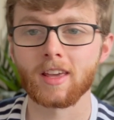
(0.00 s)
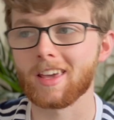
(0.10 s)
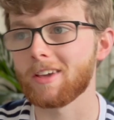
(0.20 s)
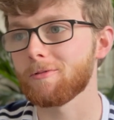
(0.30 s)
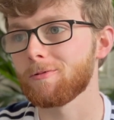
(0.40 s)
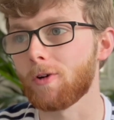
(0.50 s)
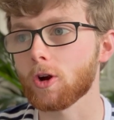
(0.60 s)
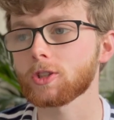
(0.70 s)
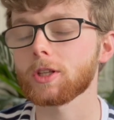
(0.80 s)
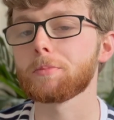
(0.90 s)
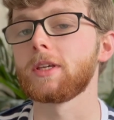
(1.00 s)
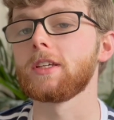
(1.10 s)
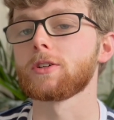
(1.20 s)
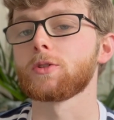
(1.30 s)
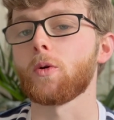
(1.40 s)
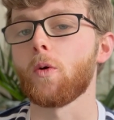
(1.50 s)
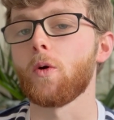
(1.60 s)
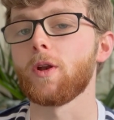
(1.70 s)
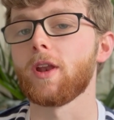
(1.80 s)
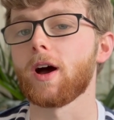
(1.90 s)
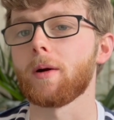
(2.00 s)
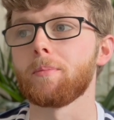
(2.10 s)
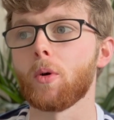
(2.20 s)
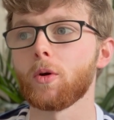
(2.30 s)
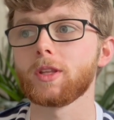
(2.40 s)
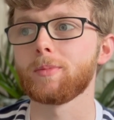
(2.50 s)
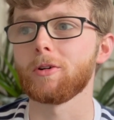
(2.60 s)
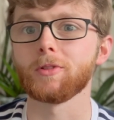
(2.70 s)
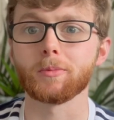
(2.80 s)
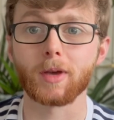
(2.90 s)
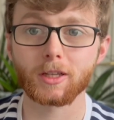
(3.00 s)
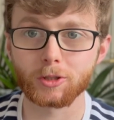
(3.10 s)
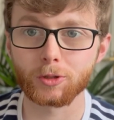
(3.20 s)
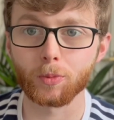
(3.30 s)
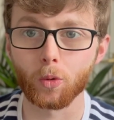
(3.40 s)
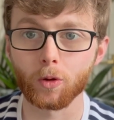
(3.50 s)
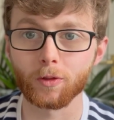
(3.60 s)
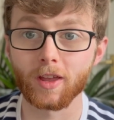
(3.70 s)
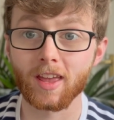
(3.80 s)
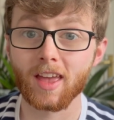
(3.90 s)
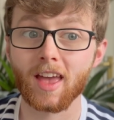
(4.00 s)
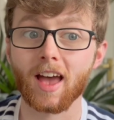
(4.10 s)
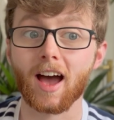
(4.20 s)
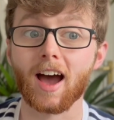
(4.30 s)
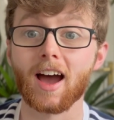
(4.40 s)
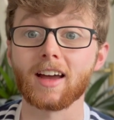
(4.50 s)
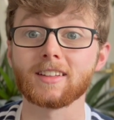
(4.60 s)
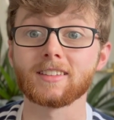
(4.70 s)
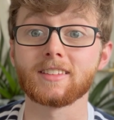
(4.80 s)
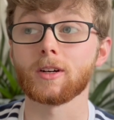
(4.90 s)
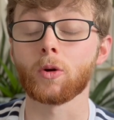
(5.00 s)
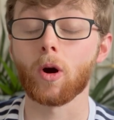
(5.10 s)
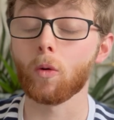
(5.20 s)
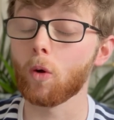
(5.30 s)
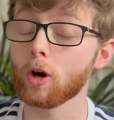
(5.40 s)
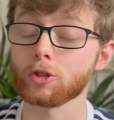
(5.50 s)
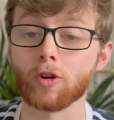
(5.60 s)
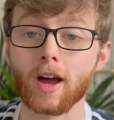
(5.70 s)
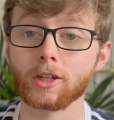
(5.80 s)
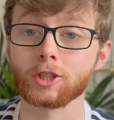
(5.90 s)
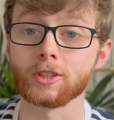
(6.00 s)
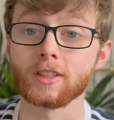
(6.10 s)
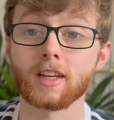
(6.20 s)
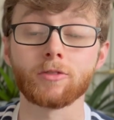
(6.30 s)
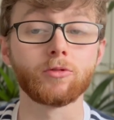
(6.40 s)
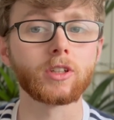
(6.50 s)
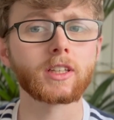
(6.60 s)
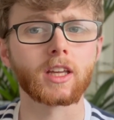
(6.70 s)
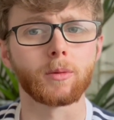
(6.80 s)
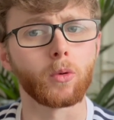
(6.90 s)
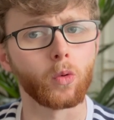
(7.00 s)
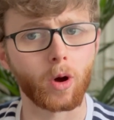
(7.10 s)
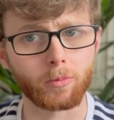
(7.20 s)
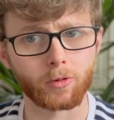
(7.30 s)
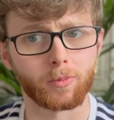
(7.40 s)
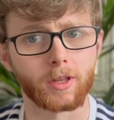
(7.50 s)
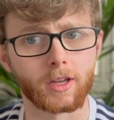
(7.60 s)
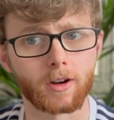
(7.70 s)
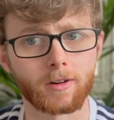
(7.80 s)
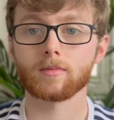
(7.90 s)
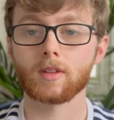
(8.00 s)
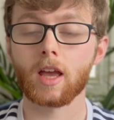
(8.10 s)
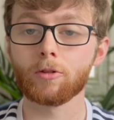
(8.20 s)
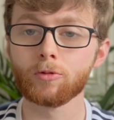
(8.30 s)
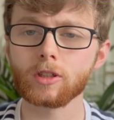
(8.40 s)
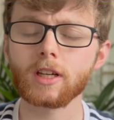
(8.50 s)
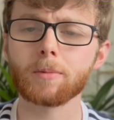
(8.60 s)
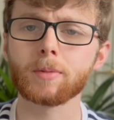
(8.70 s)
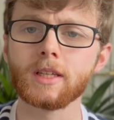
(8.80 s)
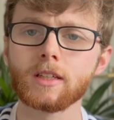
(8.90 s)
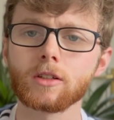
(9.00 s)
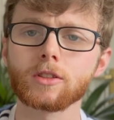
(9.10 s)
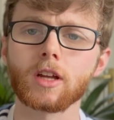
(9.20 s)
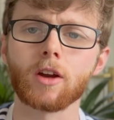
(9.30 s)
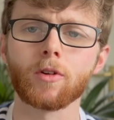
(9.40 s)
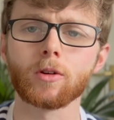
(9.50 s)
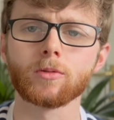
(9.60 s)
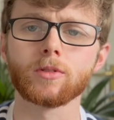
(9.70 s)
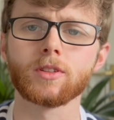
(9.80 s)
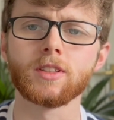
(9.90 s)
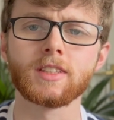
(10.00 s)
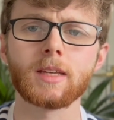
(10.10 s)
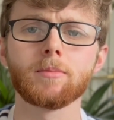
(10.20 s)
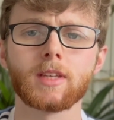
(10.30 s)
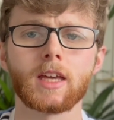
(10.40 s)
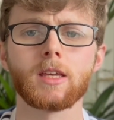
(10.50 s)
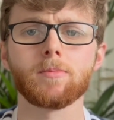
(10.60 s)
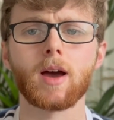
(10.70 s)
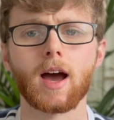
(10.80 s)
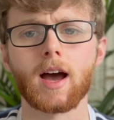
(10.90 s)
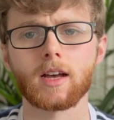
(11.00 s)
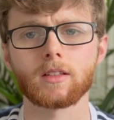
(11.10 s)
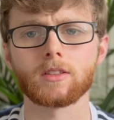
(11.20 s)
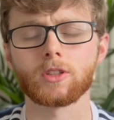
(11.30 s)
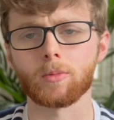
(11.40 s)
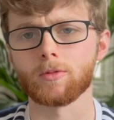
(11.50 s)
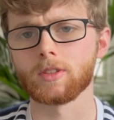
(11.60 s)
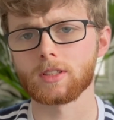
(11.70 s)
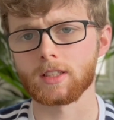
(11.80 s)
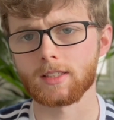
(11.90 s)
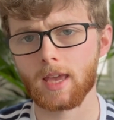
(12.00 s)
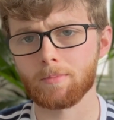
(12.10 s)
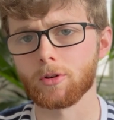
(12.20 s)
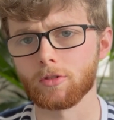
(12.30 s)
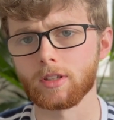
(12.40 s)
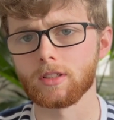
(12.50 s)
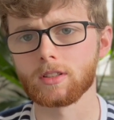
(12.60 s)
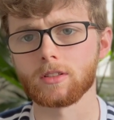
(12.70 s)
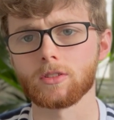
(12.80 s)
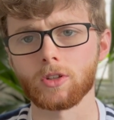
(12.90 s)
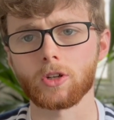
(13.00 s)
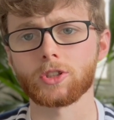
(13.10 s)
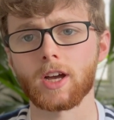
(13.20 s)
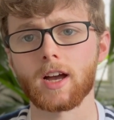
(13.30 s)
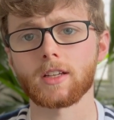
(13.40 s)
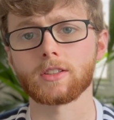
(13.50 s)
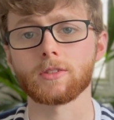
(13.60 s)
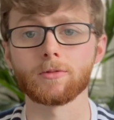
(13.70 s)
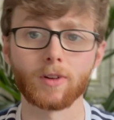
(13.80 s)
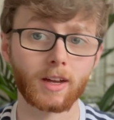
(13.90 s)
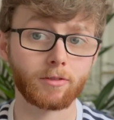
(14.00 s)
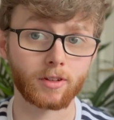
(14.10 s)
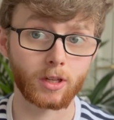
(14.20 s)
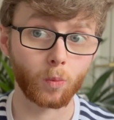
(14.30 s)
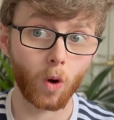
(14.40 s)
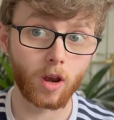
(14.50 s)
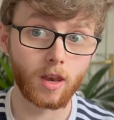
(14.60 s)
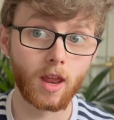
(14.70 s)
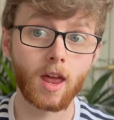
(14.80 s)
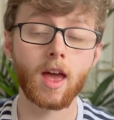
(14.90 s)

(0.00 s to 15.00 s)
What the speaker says: It first appeared on a bodybuilding message board and got a lot of traction and really kind of blew up from there. It really appeared around the same time as some of its contemporaries such as 531